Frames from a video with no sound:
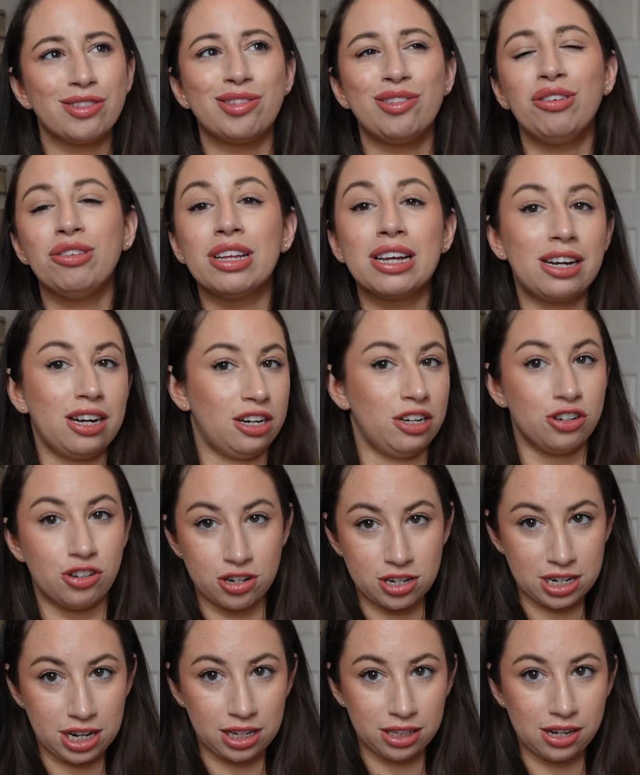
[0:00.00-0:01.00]
They're like
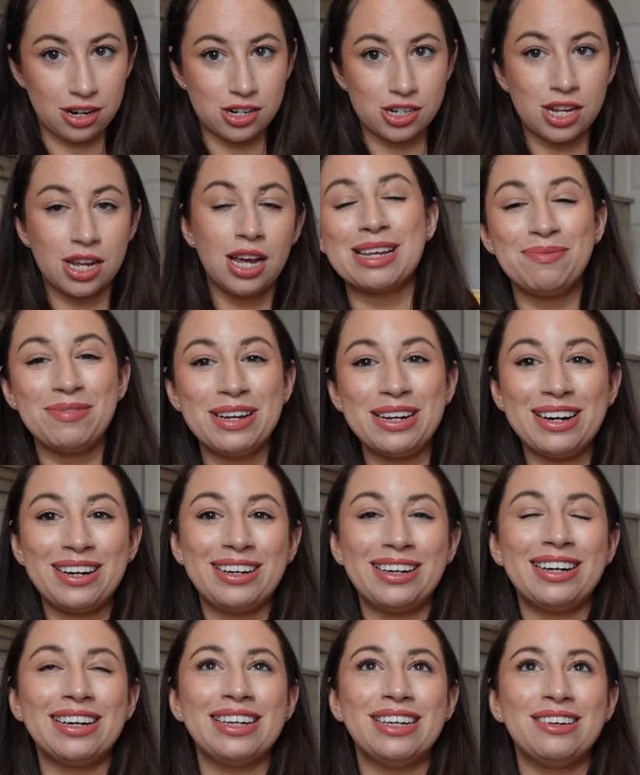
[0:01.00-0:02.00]
$100. Someone
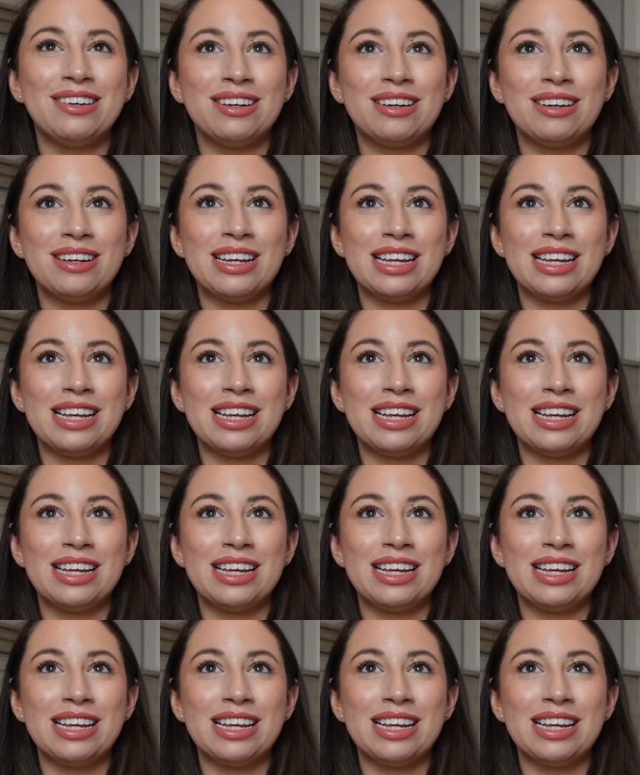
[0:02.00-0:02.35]
on